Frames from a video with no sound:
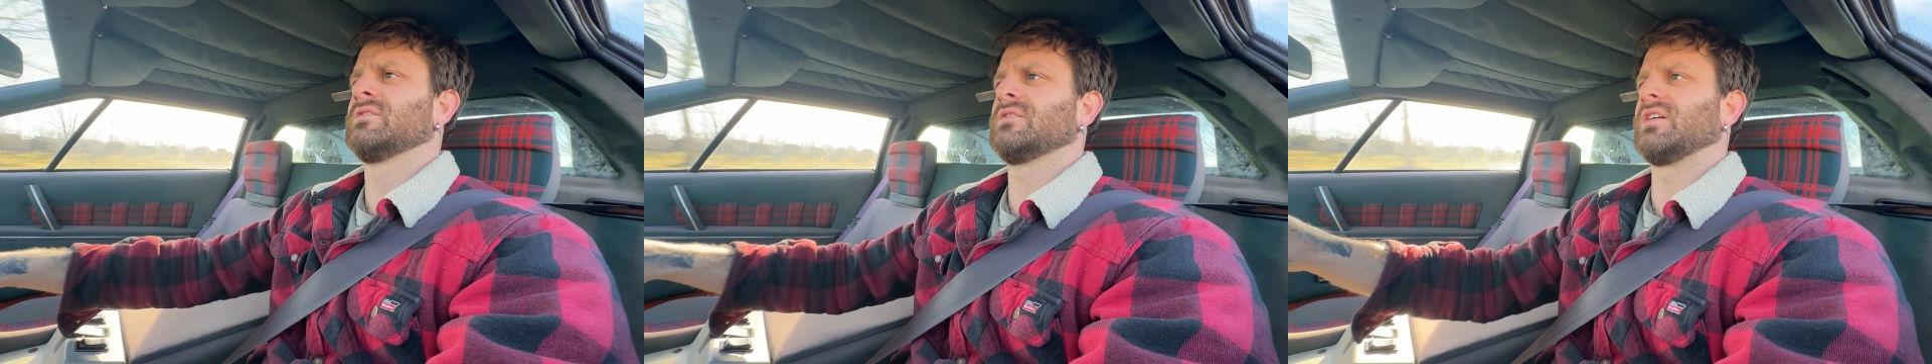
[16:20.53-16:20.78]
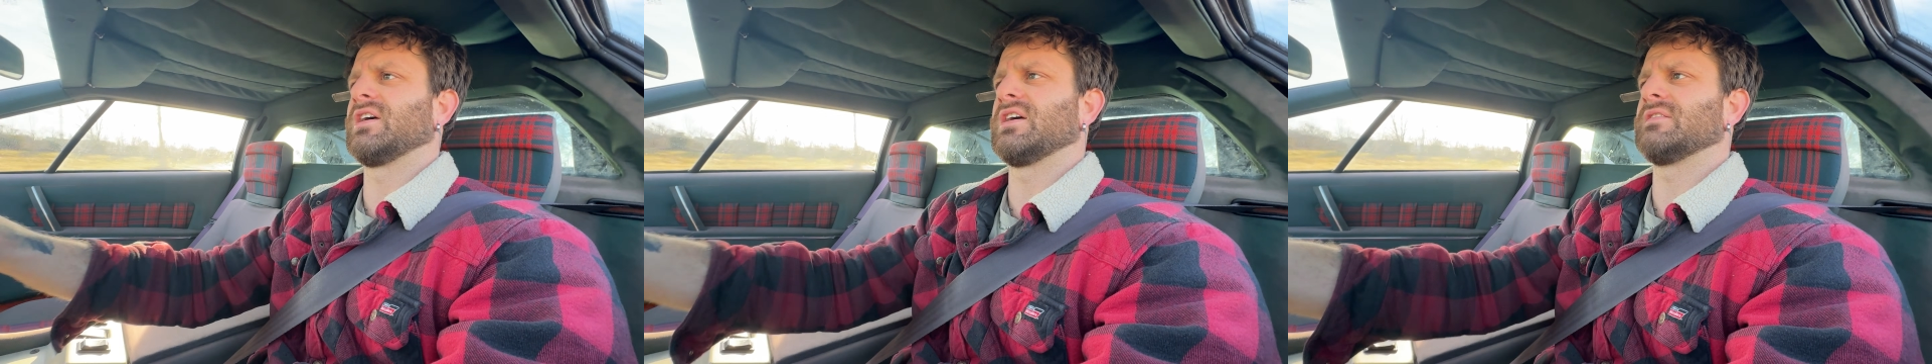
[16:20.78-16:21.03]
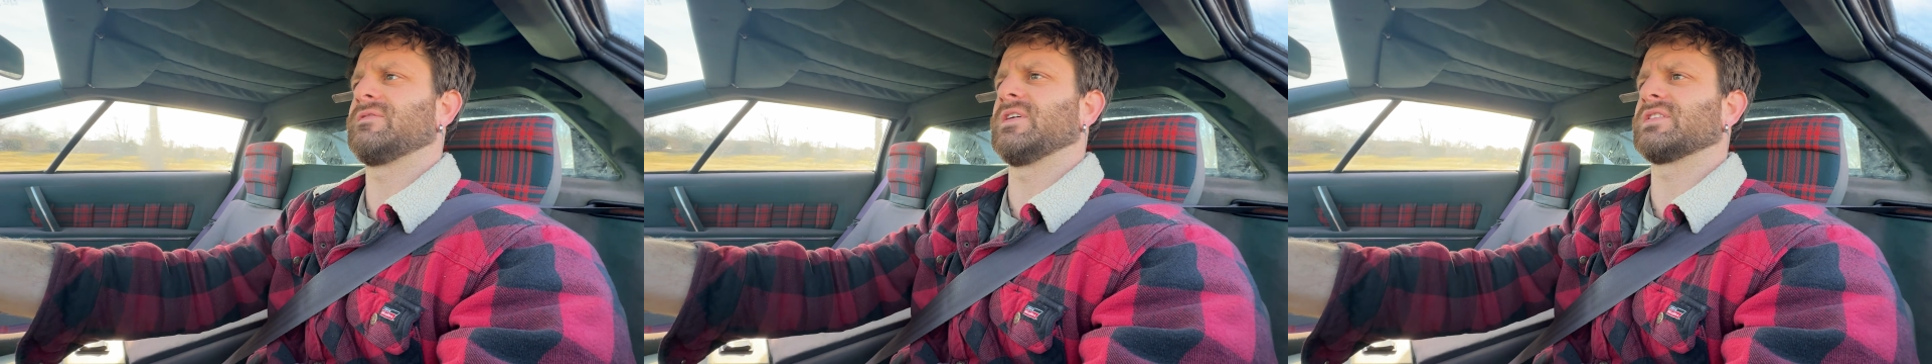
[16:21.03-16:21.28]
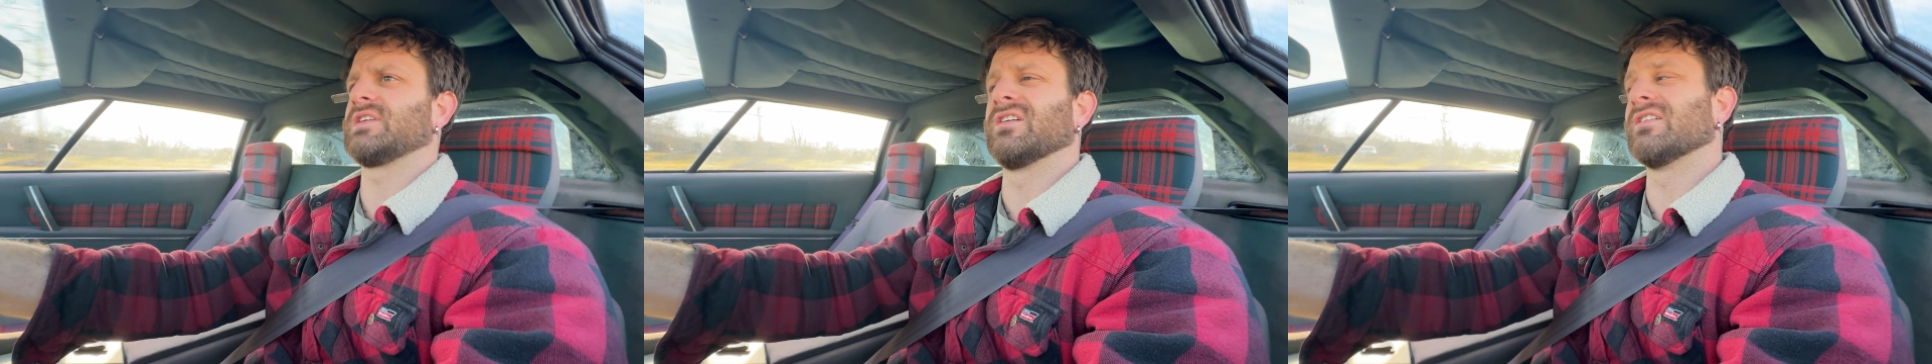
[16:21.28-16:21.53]
And
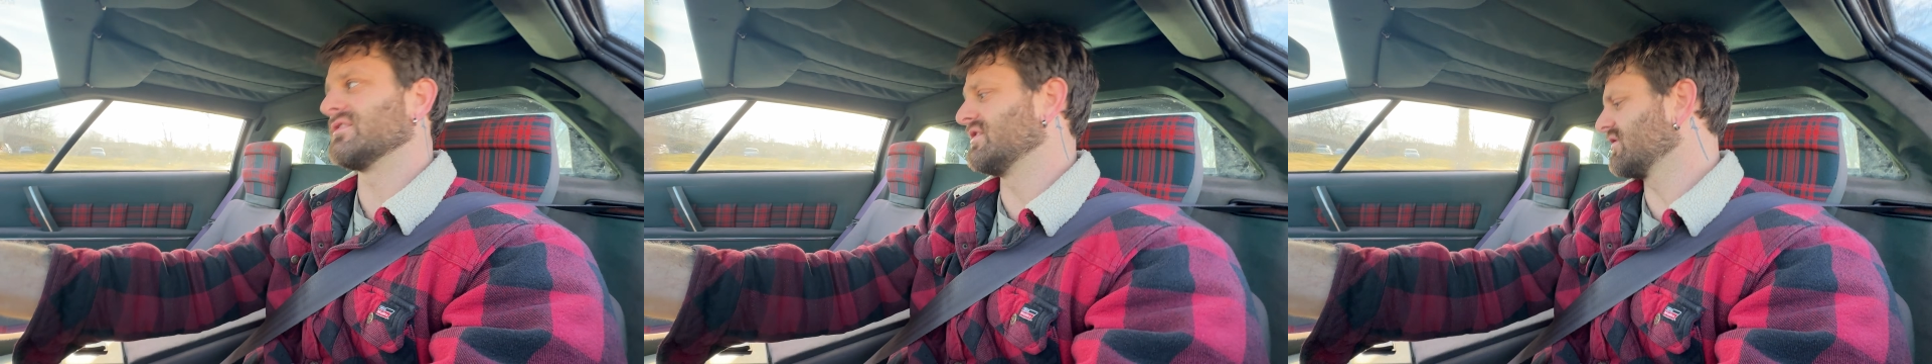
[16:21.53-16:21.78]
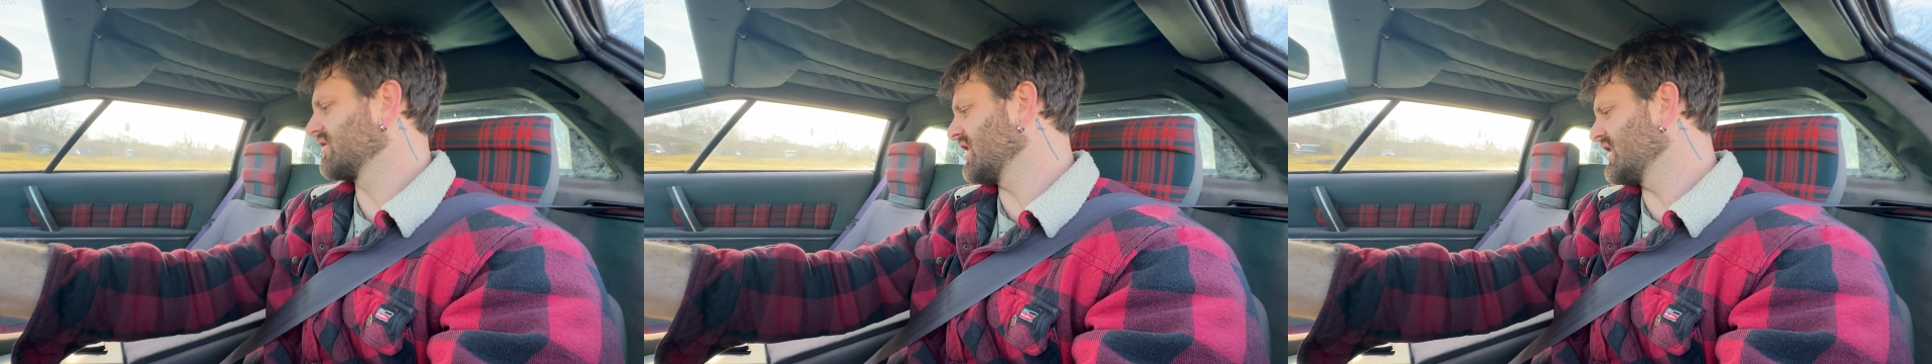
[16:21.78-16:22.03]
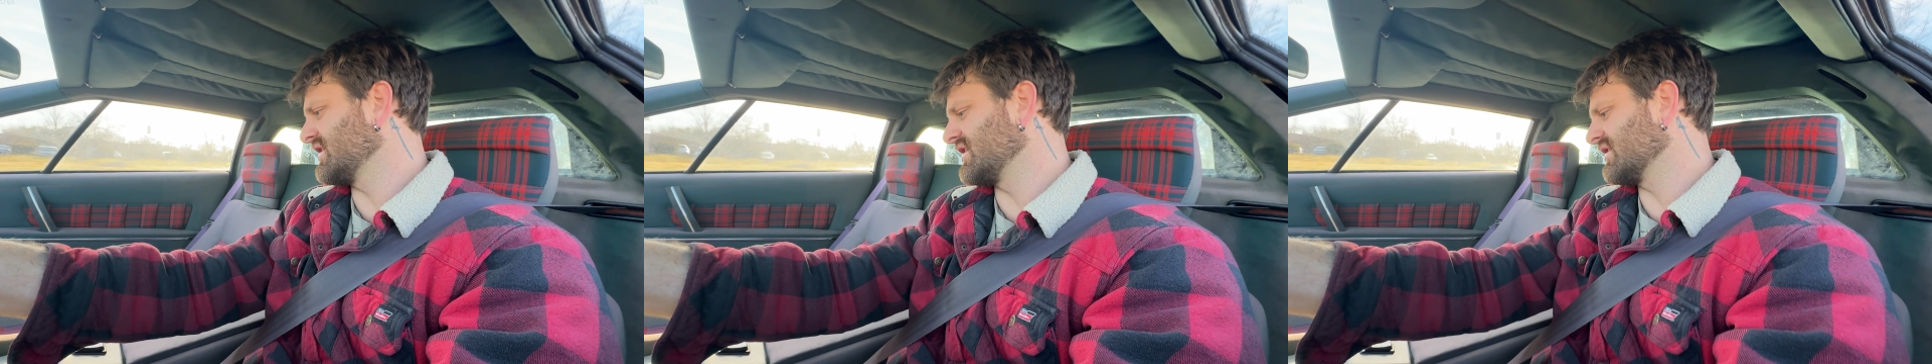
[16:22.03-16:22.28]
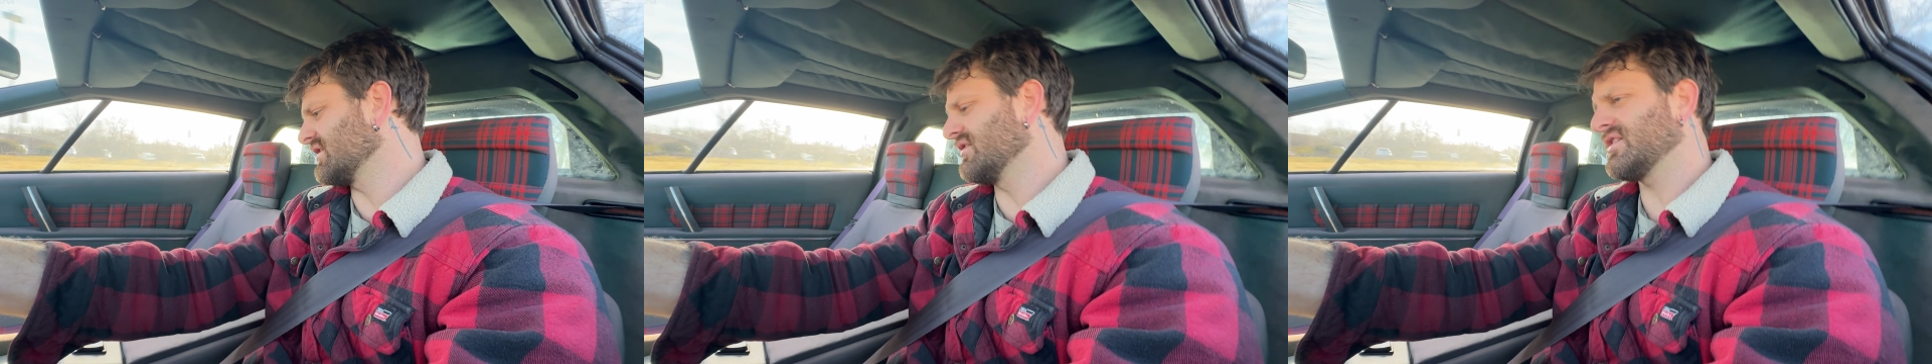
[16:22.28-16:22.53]
fifth gear. No
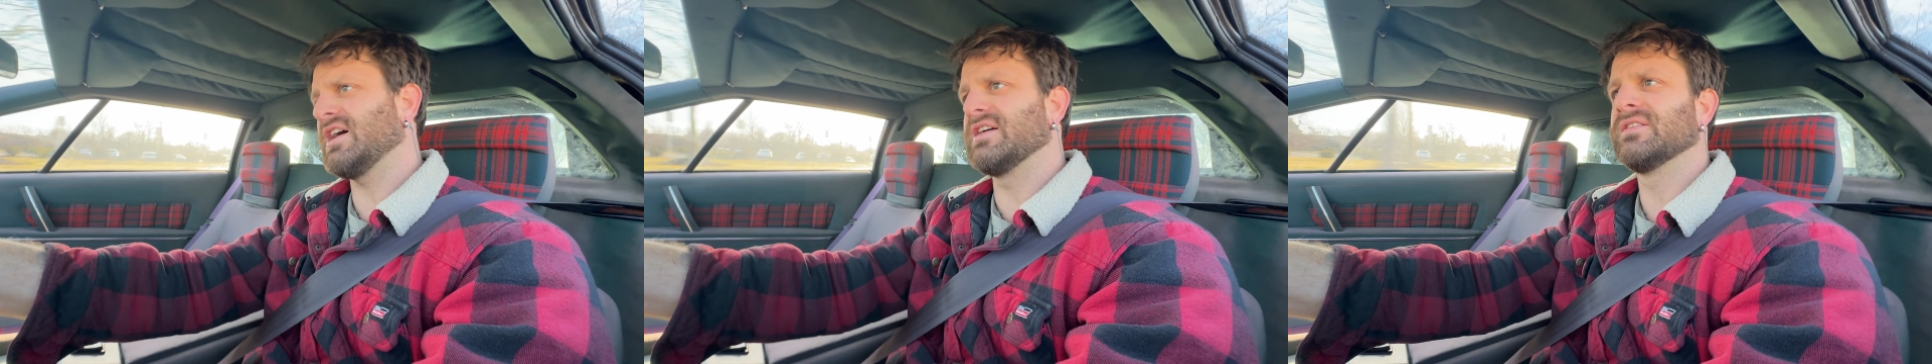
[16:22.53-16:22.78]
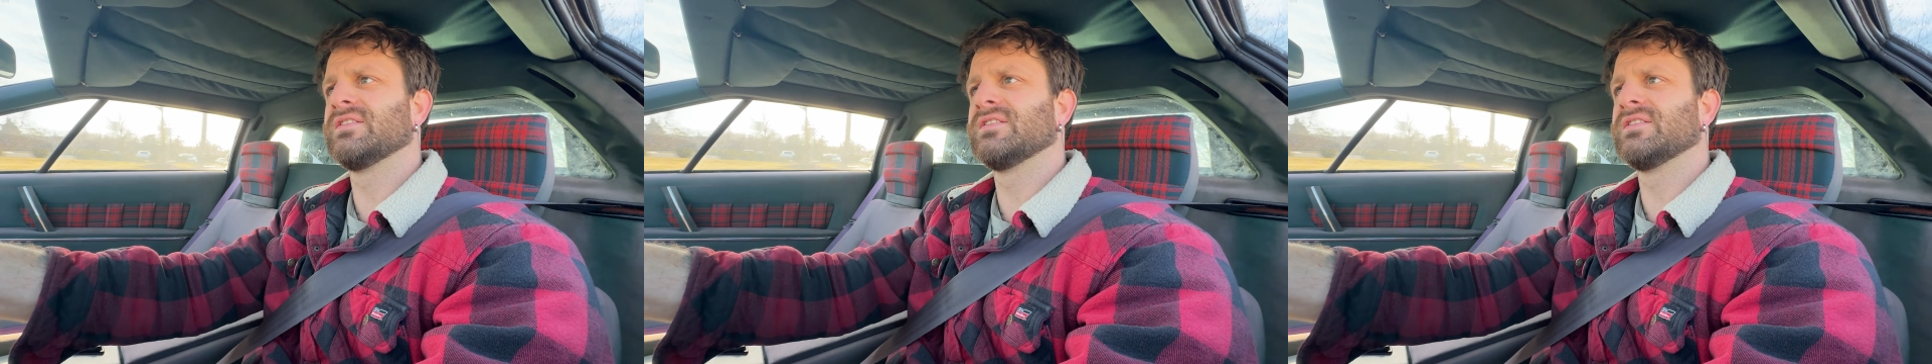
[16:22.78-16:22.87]
grinding. Okay.